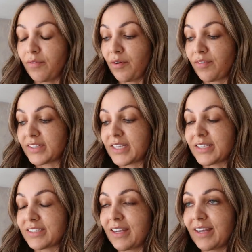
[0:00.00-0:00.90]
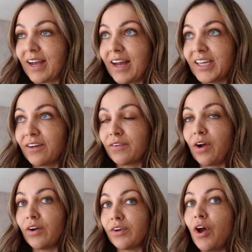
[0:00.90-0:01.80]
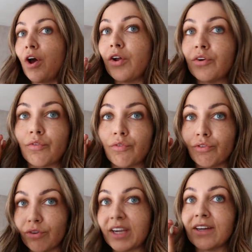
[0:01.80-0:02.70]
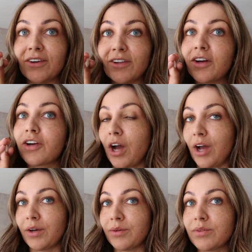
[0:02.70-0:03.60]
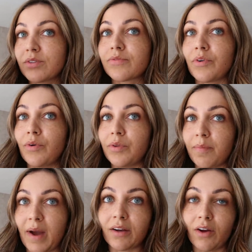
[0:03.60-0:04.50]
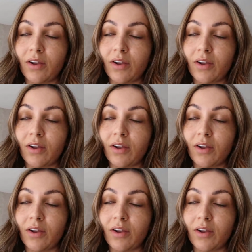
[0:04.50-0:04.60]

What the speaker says: of LOOKFANTASTIC, I have got an unreal code for the bank